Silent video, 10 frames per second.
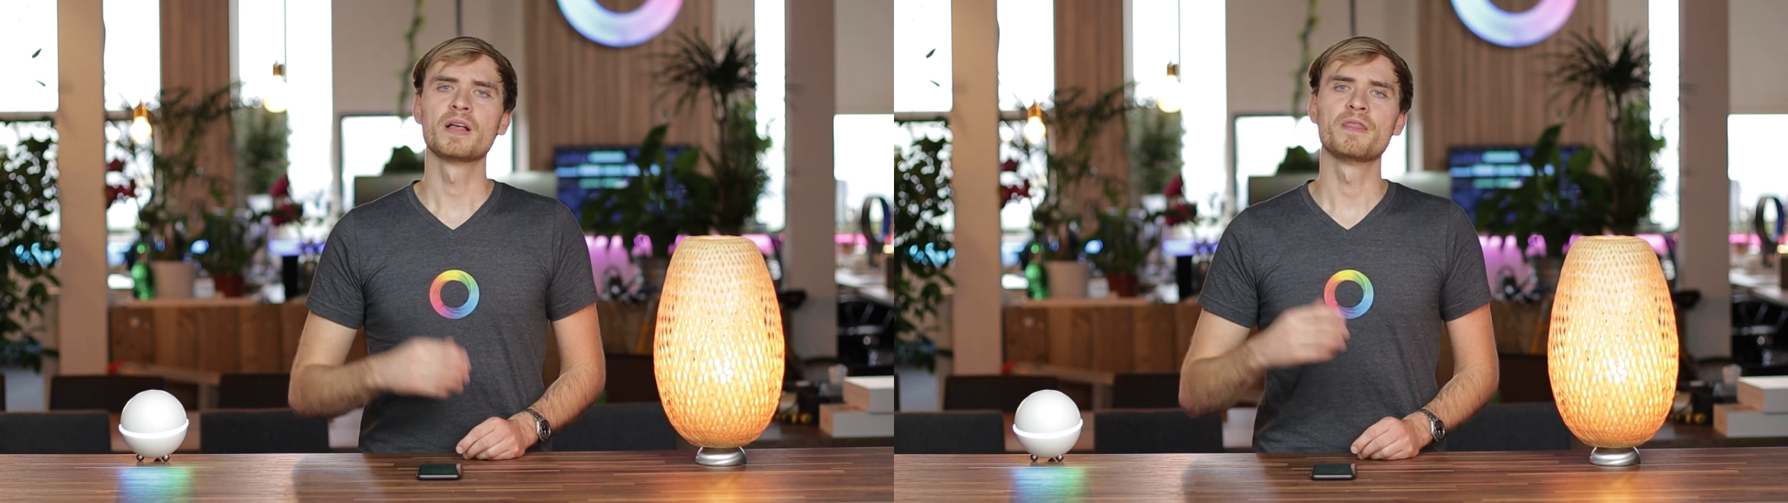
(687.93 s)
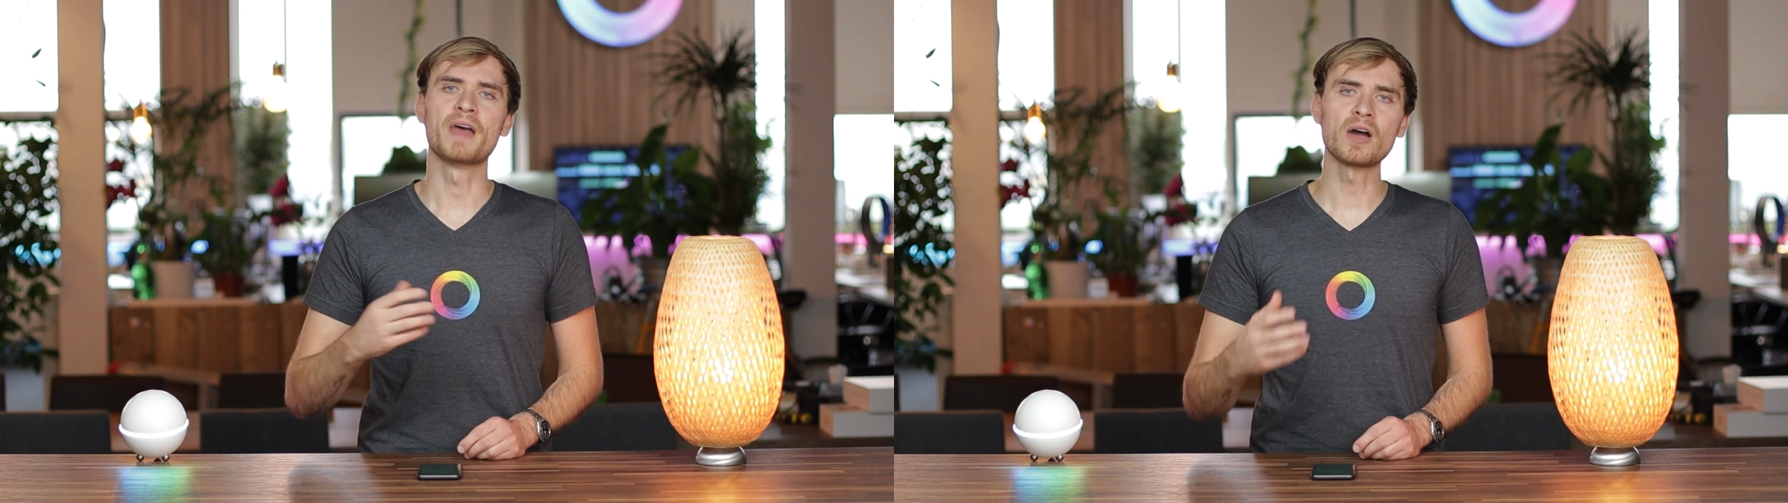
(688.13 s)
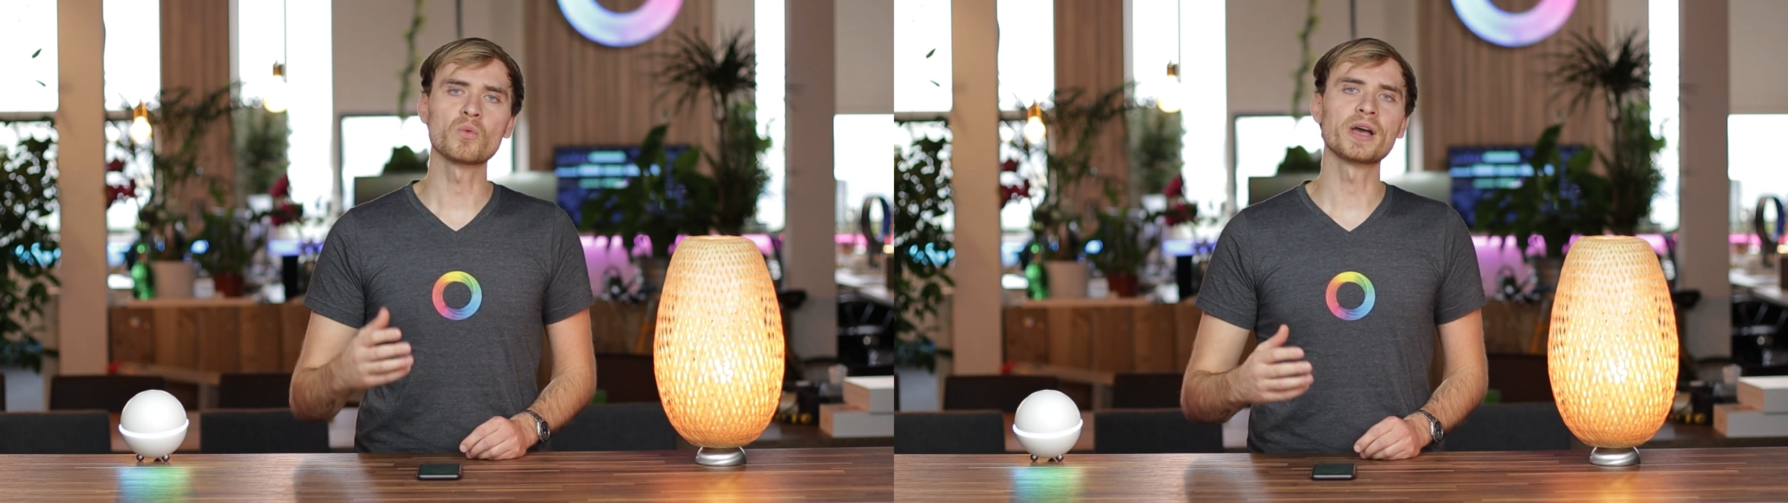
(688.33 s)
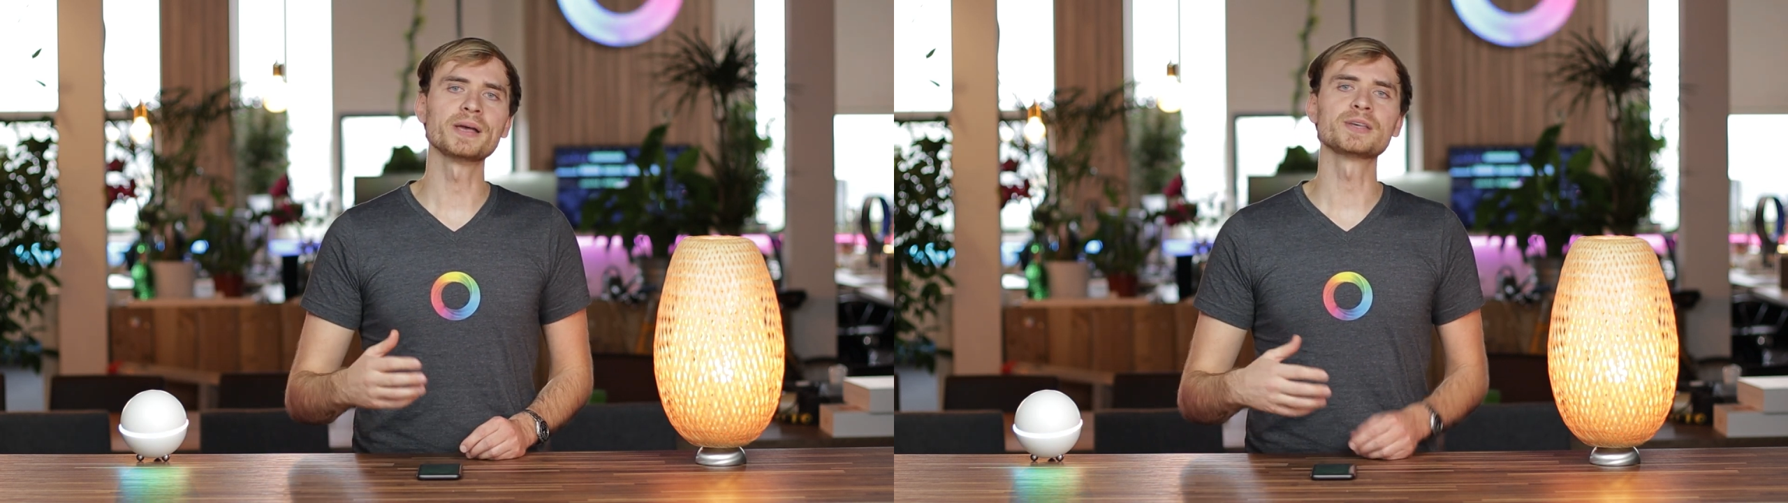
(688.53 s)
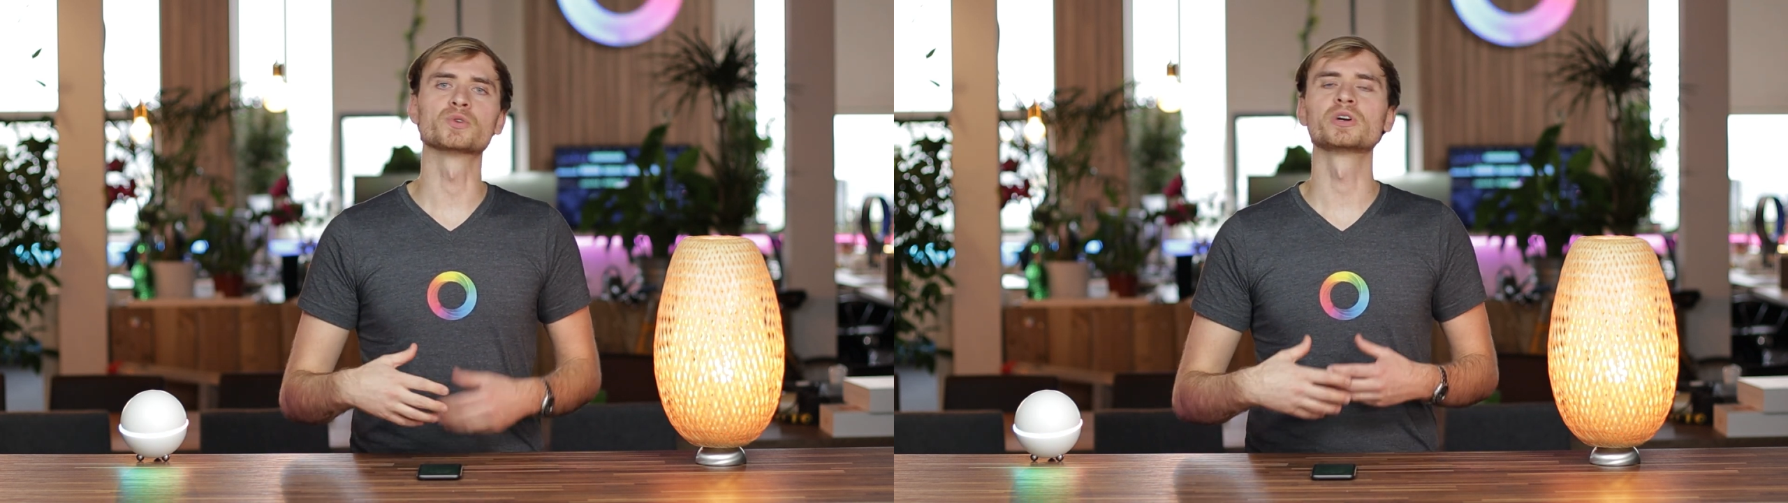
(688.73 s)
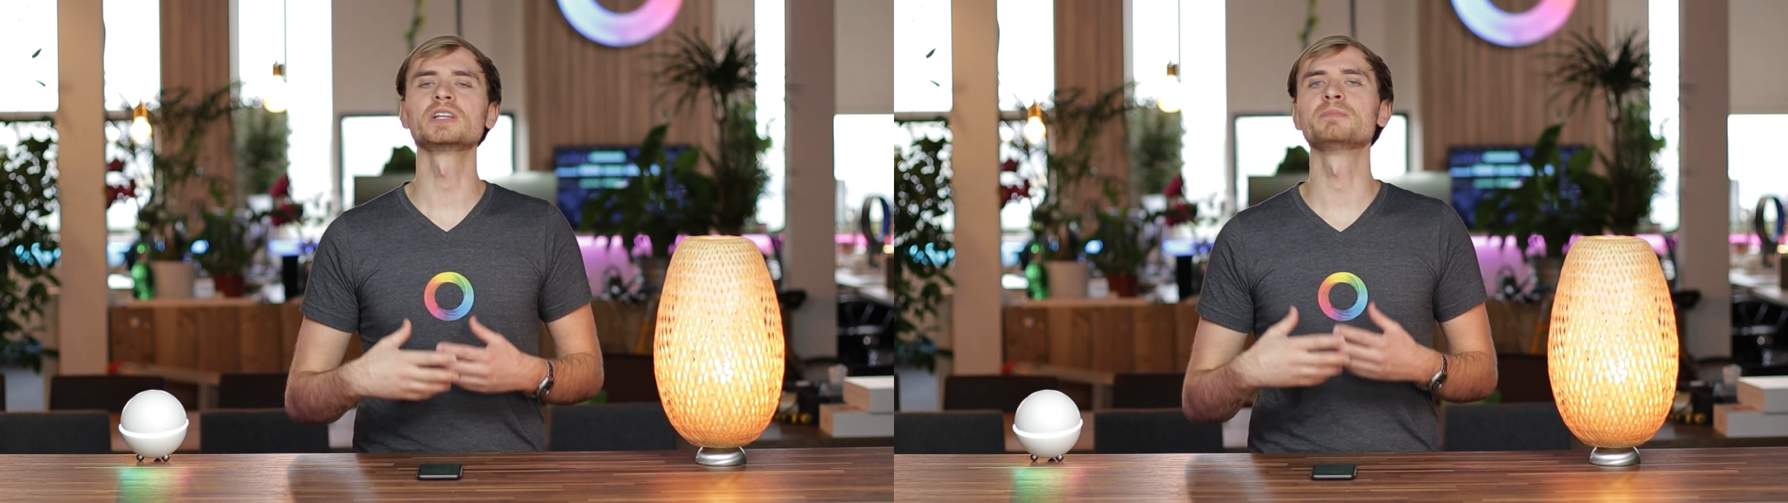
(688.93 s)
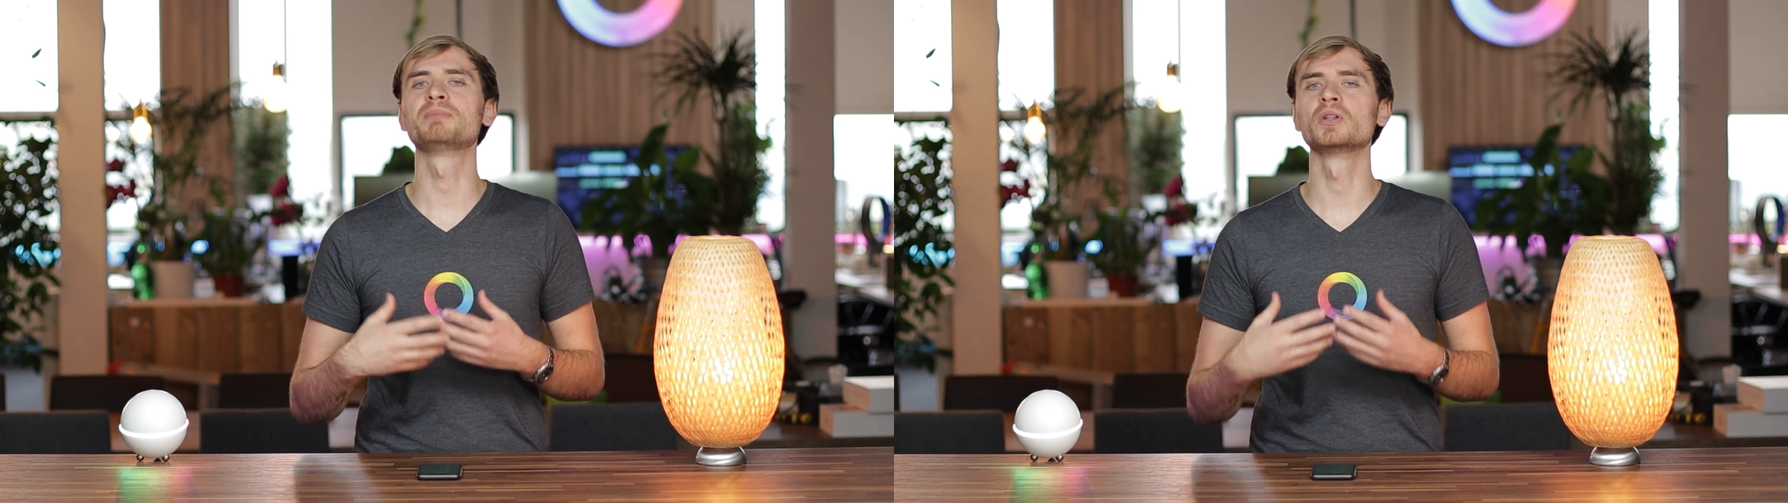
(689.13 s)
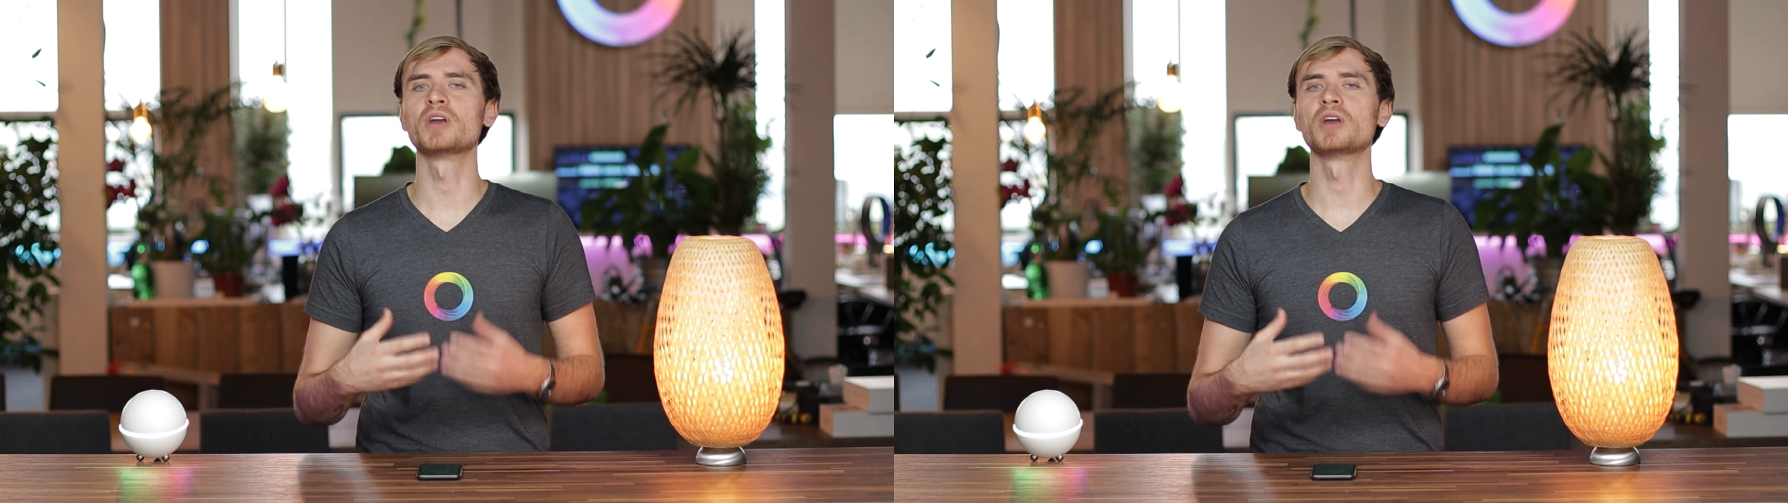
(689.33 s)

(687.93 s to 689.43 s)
That way, you really build